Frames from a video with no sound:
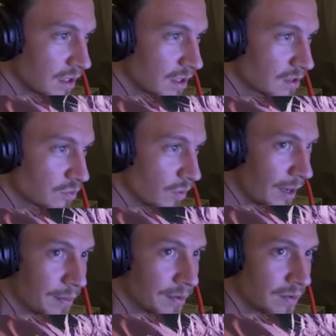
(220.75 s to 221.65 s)
as
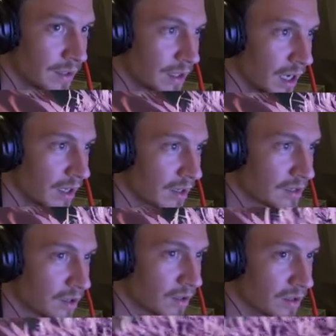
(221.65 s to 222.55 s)
weaponry? Ah, no,
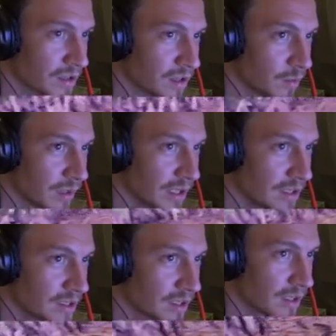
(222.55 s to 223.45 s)
hold on, there's another one of these